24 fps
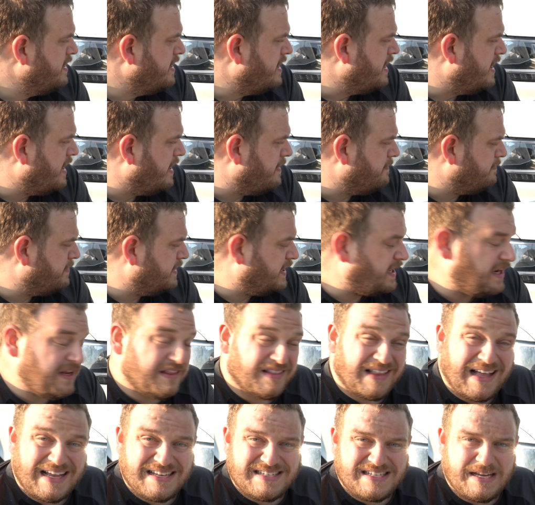but any
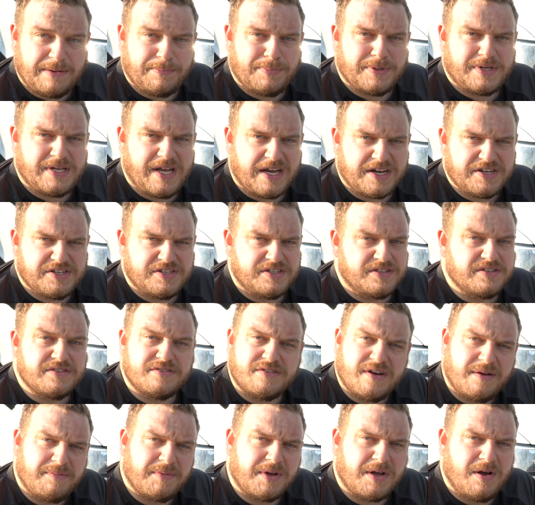last step protection,
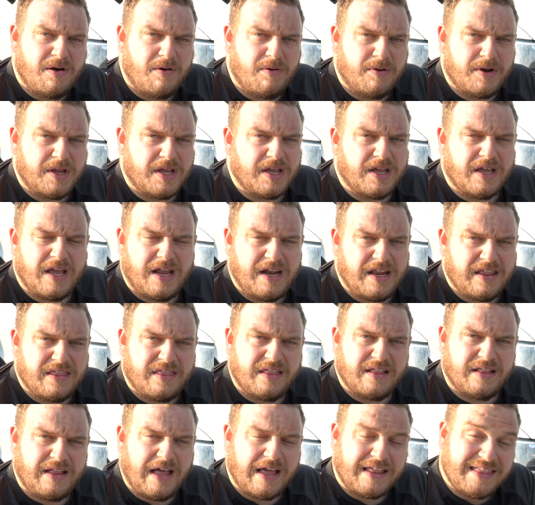ceramic coating,
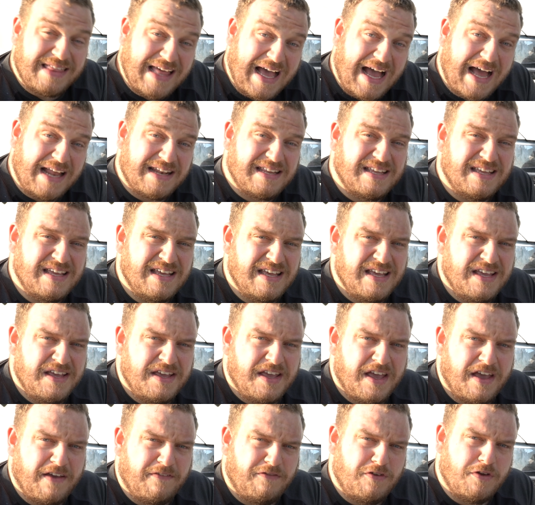anything like that,
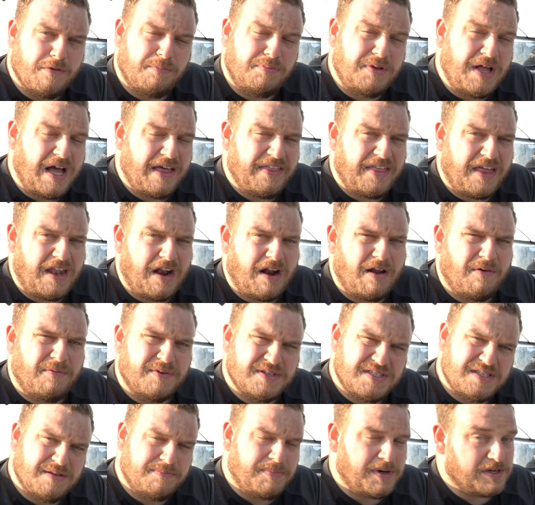if you apply that on
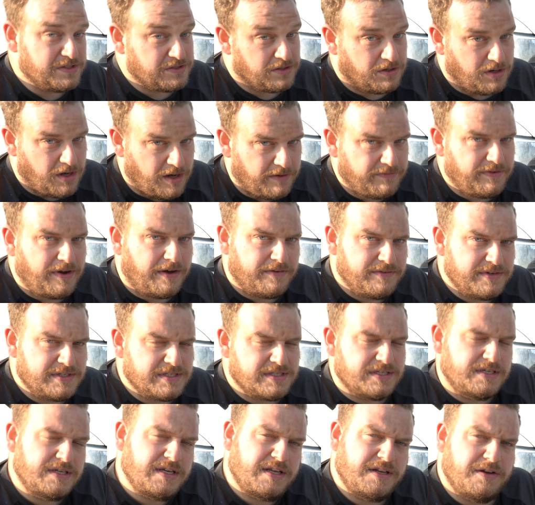once the bugs are off,
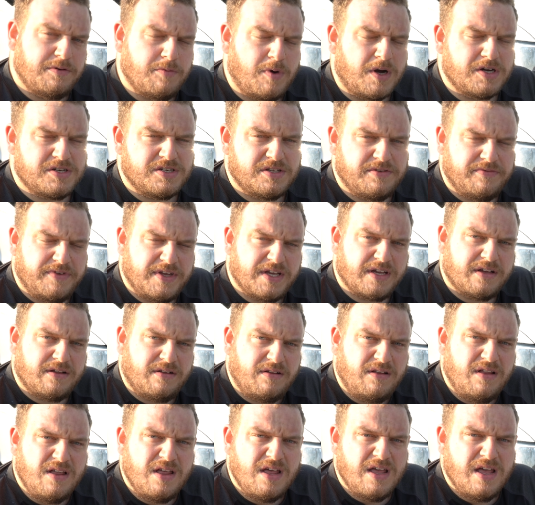obviously, and you wash the
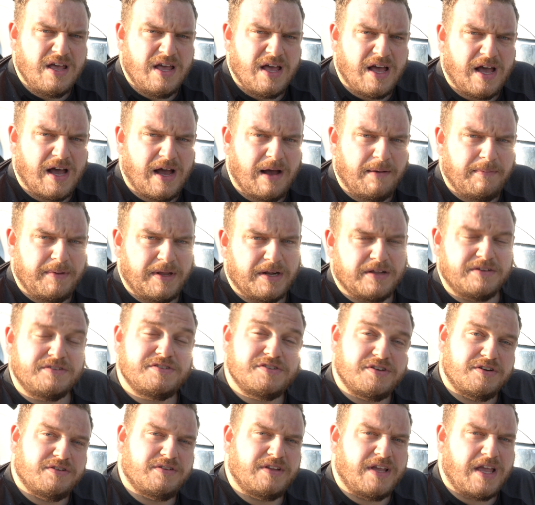vehicle, it'll
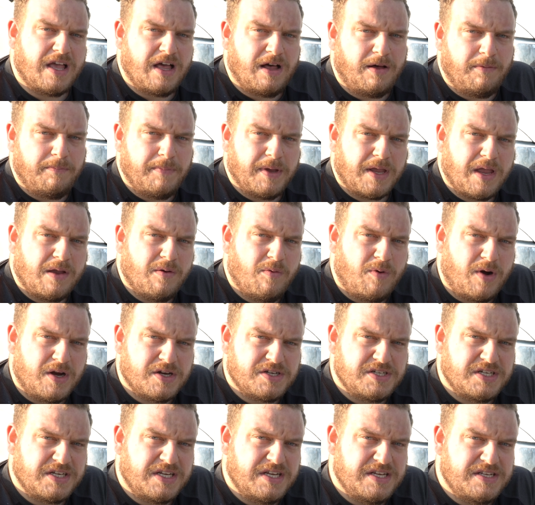certainly help making
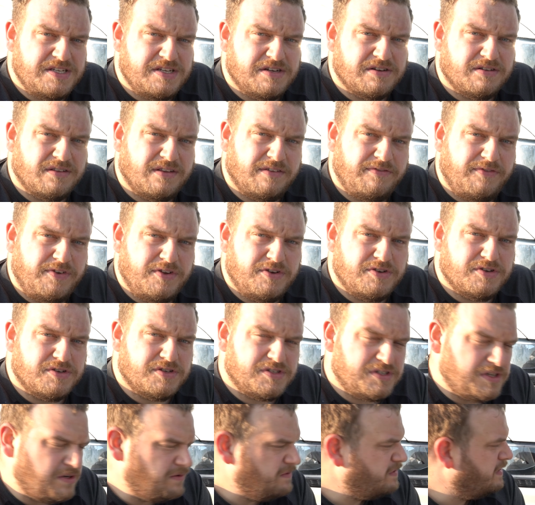washing easier in the future.
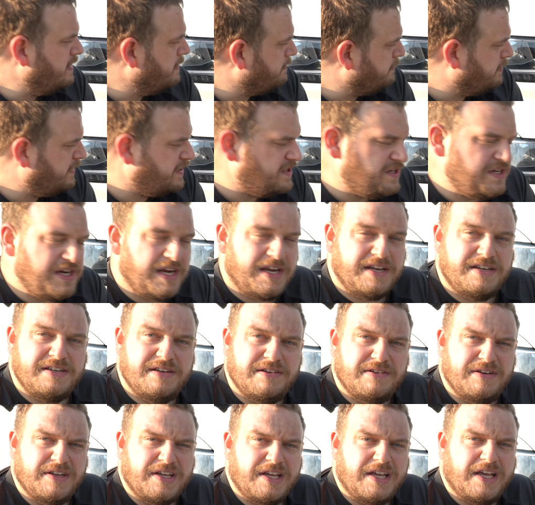So appreciate you
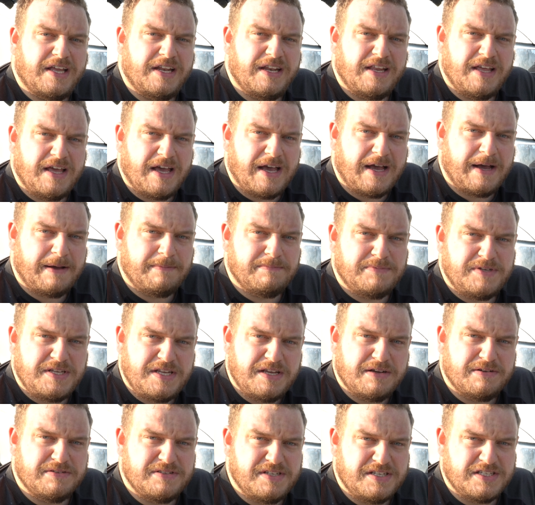tuning in.
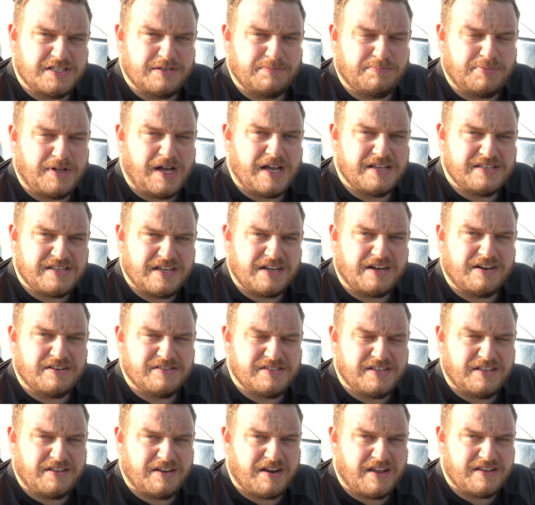TOC Supplies and
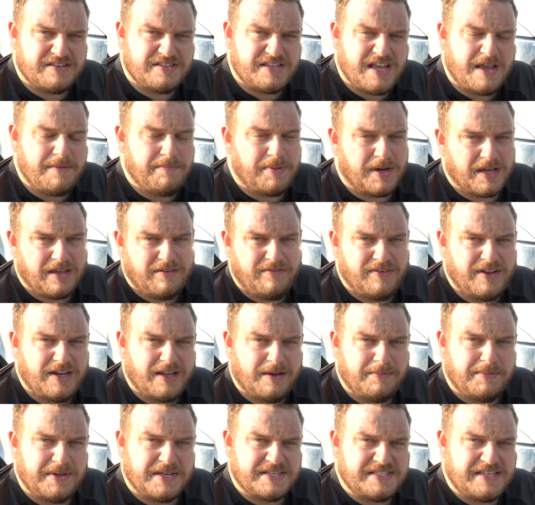Carzilla.ca, Bucky
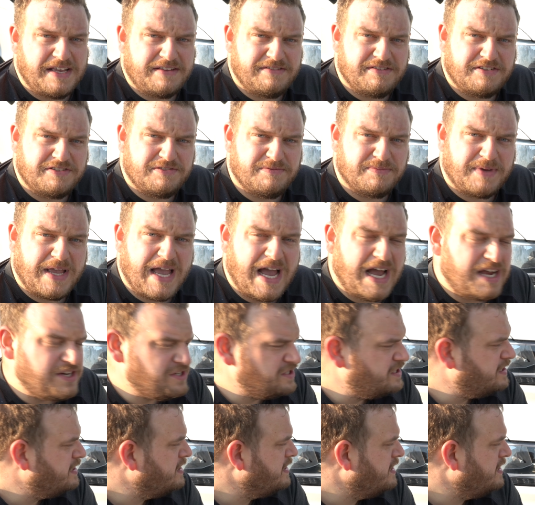VW saves us some cash.
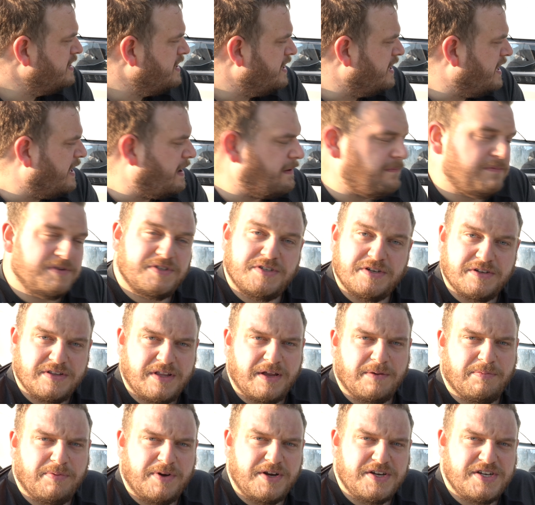Would
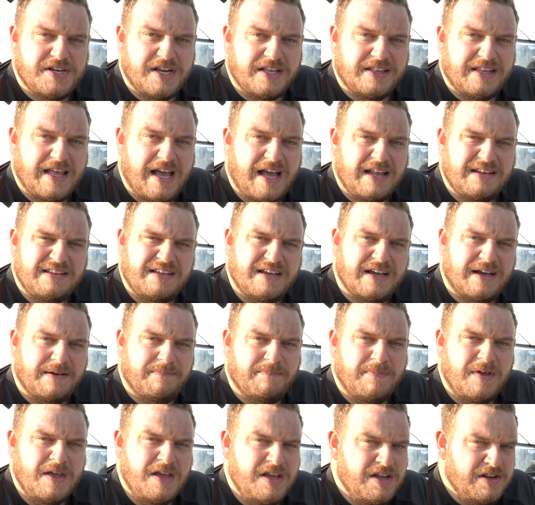certainly appreciate that.
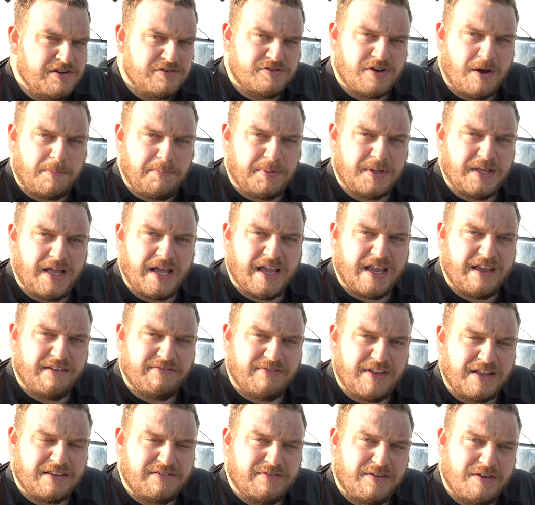Drop a like if
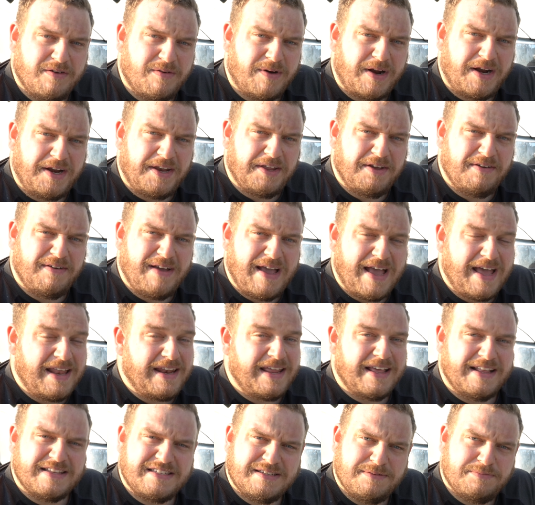that's what you want to do, and
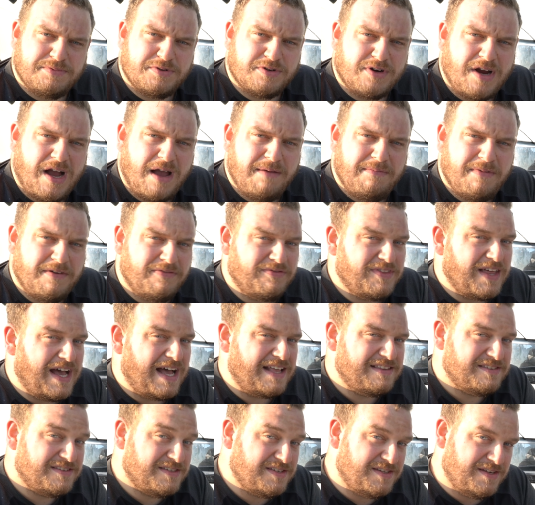hit subscribe if
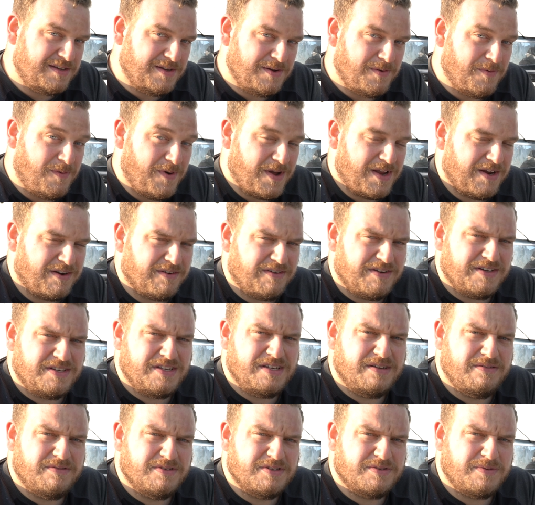that's what you're
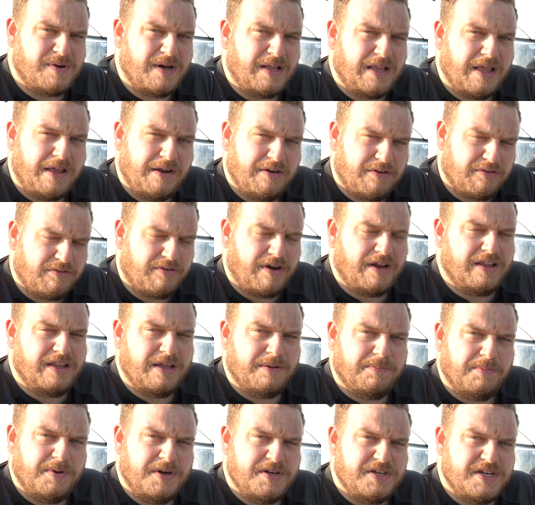into as well. I'd greatly
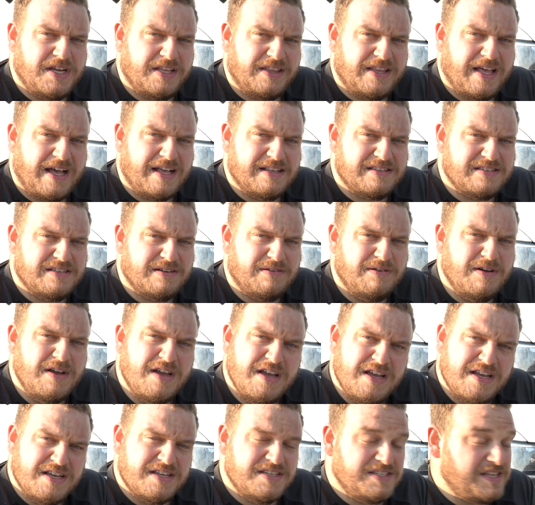appreciate that. So
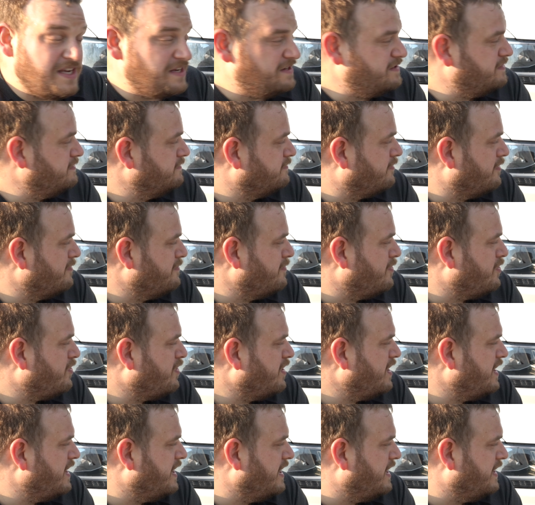stay tuned for
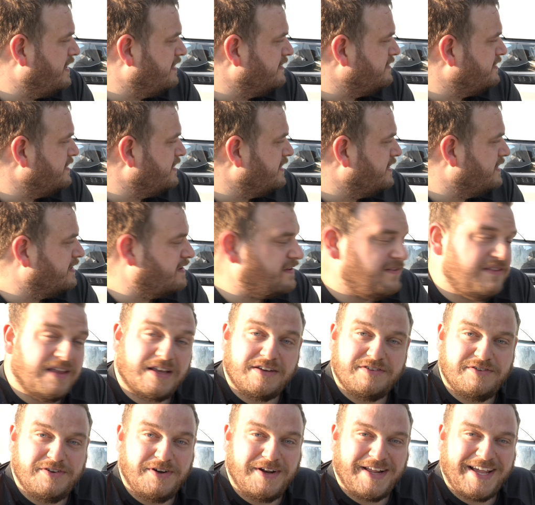more, and
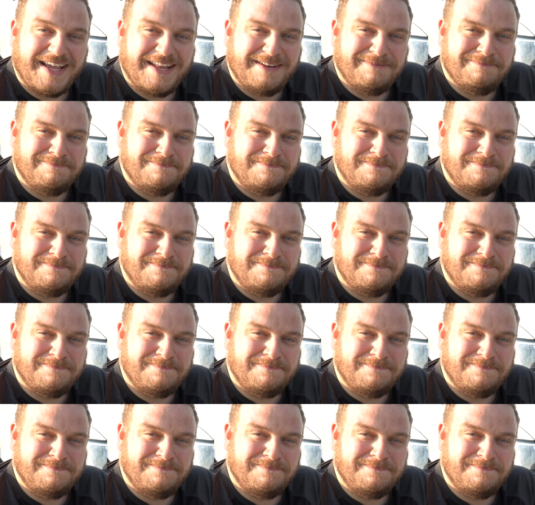thanks for tuning in.